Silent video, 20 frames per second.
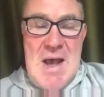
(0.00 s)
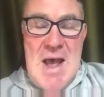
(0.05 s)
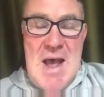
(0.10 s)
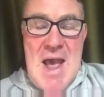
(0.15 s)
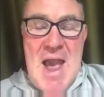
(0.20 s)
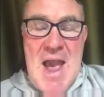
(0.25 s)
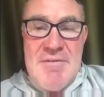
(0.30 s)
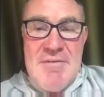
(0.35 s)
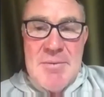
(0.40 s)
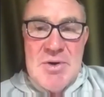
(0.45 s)

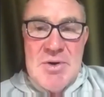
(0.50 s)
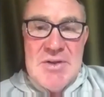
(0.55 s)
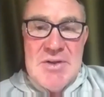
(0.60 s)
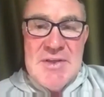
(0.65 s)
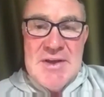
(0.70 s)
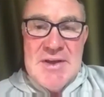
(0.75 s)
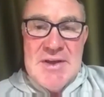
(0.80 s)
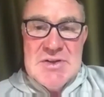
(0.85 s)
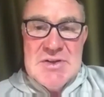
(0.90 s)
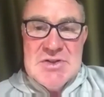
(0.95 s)
Everybody
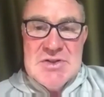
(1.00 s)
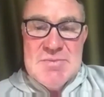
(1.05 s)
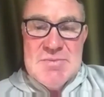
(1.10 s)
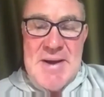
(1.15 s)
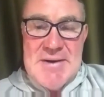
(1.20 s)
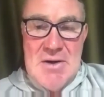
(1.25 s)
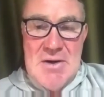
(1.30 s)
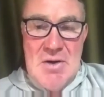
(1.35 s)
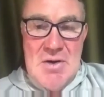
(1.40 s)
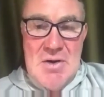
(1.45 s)
thinks I'd
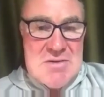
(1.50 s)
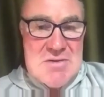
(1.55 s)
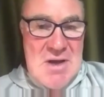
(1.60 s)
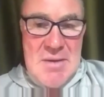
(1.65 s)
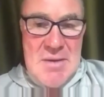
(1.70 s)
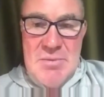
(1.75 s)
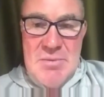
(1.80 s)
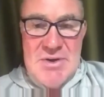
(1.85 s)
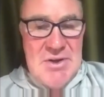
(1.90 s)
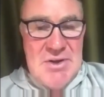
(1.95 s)
spent a lot of
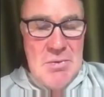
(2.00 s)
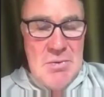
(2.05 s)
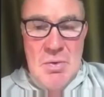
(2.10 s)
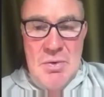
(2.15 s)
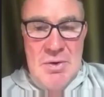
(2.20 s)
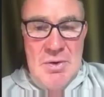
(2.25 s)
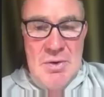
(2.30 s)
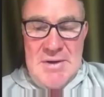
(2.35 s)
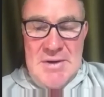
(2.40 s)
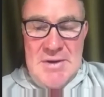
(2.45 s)
time with Neil
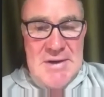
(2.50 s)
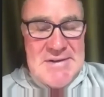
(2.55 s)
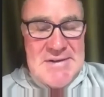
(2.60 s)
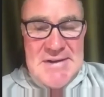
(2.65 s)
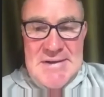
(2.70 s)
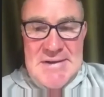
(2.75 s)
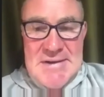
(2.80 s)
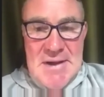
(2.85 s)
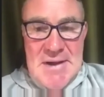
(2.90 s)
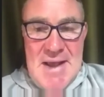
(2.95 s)
Warnock, and I
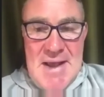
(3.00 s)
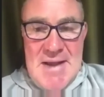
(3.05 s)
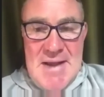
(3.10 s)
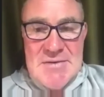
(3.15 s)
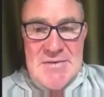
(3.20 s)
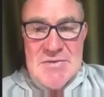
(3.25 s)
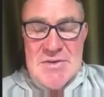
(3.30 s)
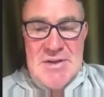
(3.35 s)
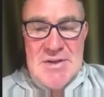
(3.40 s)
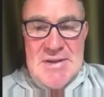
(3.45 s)
didn't.
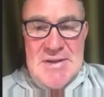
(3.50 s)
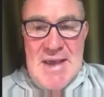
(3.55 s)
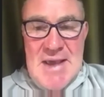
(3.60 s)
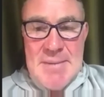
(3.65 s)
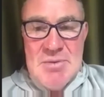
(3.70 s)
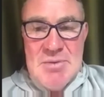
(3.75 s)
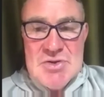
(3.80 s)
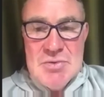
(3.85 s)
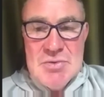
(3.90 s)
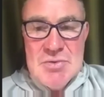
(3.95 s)
He came
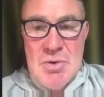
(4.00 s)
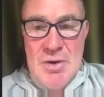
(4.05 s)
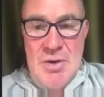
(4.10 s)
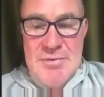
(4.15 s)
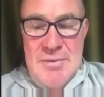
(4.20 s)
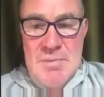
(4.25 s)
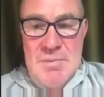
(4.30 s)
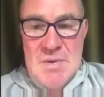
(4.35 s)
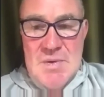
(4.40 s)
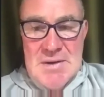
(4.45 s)
into
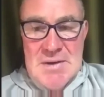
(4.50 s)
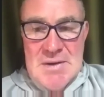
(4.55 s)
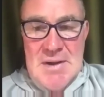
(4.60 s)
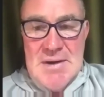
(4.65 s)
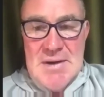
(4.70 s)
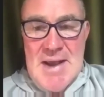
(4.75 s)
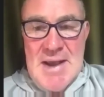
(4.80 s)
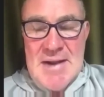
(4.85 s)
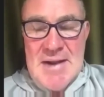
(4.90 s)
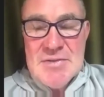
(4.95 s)
Rotherham,
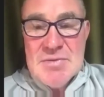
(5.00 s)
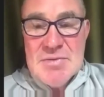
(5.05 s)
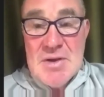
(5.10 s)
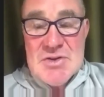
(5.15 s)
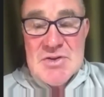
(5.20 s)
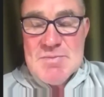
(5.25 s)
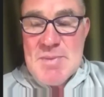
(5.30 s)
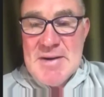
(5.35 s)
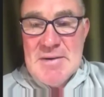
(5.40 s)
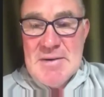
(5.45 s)
and I
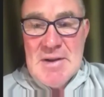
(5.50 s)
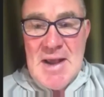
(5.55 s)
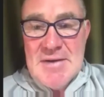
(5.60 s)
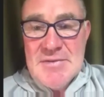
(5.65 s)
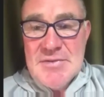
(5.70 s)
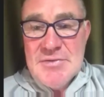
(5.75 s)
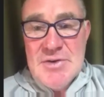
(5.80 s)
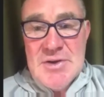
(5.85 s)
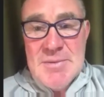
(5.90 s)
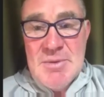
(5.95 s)

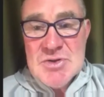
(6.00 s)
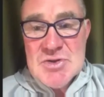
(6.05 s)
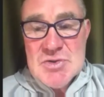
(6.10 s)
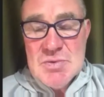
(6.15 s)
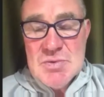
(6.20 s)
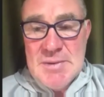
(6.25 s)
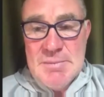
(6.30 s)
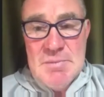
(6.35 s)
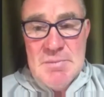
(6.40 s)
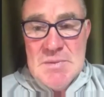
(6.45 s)
had 3 months
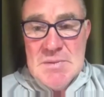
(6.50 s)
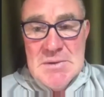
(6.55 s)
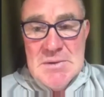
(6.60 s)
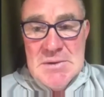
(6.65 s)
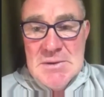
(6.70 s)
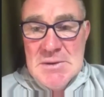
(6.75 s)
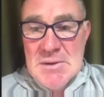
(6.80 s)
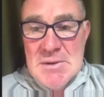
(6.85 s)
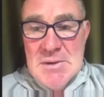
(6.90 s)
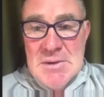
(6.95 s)
with him.
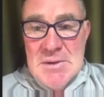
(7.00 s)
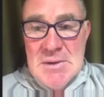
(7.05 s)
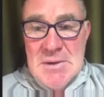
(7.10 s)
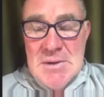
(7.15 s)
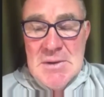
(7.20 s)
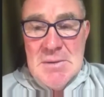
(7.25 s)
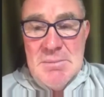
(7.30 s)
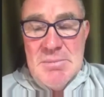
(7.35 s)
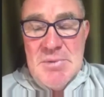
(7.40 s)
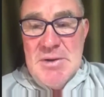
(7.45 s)

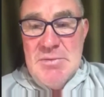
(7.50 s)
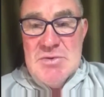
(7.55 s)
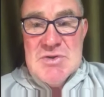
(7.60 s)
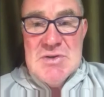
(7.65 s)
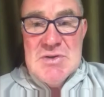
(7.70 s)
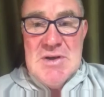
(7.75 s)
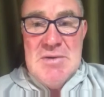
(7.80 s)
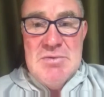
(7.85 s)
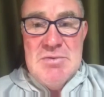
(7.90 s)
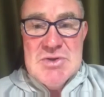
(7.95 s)
But it
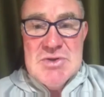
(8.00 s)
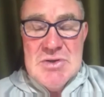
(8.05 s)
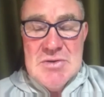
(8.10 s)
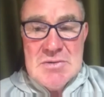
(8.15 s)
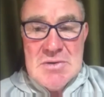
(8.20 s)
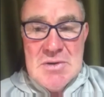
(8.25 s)
was a